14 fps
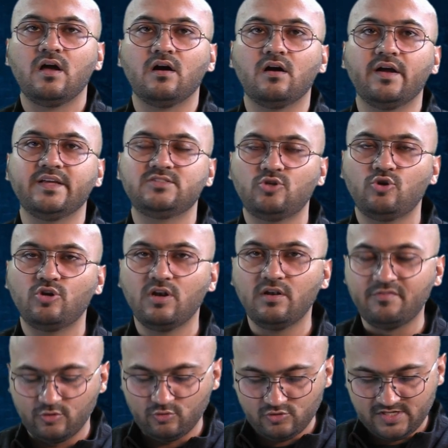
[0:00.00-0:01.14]
uh, extraoral
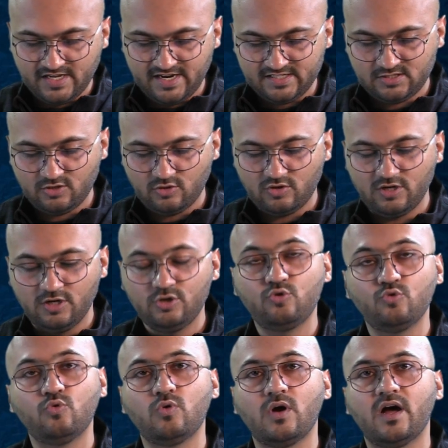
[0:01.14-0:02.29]
views, and extraoral
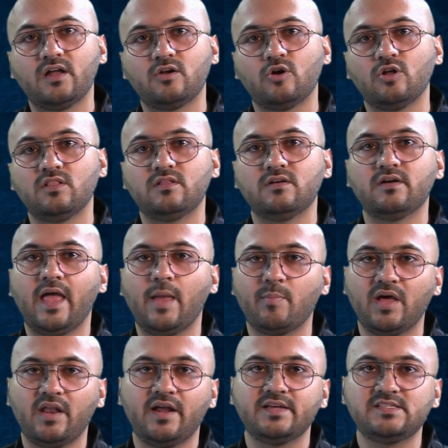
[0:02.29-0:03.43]
two are all the M
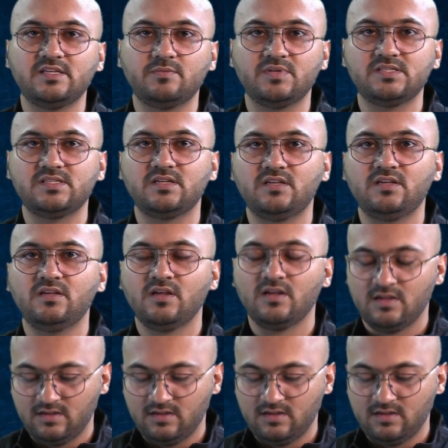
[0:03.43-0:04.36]
R I, C B C T,